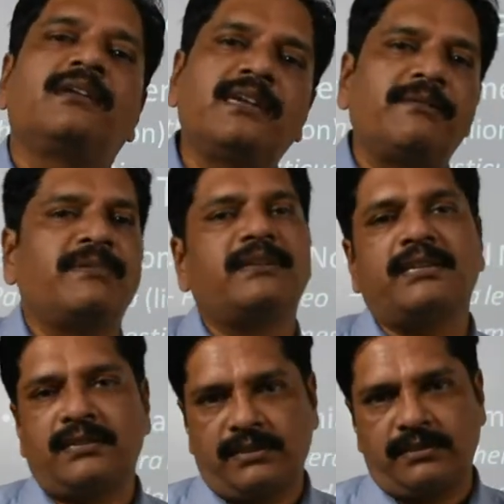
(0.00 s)
naming
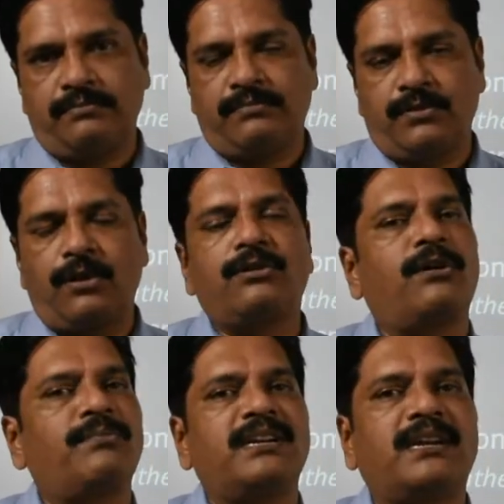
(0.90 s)
system or
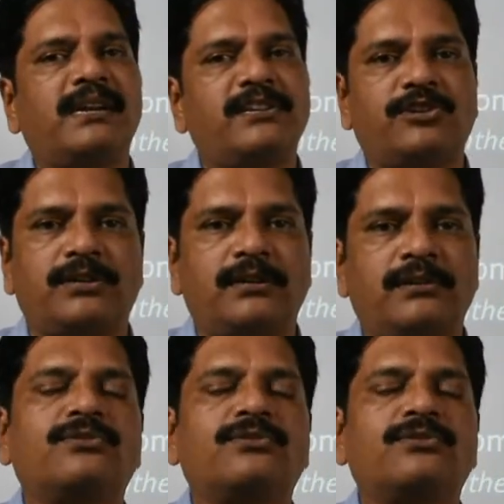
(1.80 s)
nomenclature.